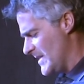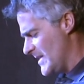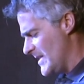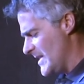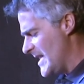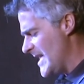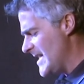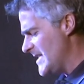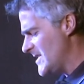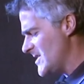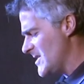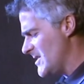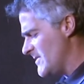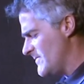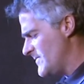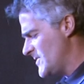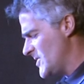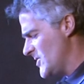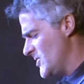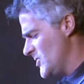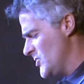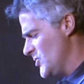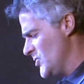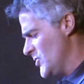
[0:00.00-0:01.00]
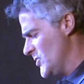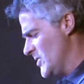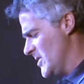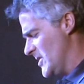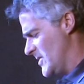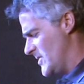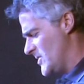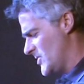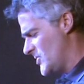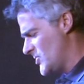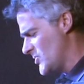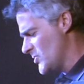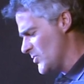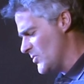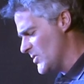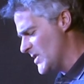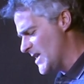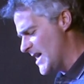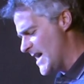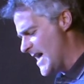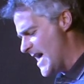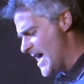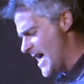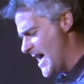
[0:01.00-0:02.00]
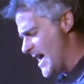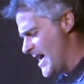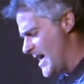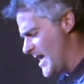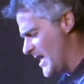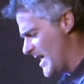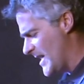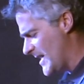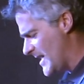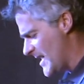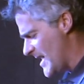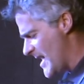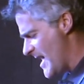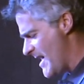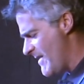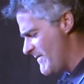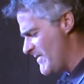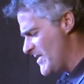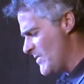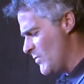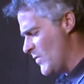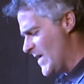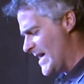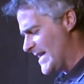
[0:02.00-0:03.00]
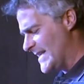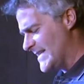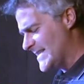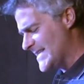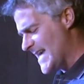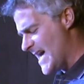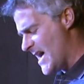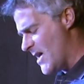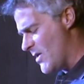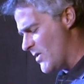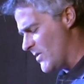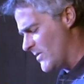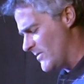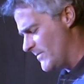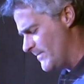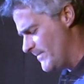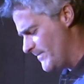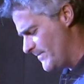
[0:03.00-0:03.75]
Late afternoon, the sauna air like a heavy wet towel.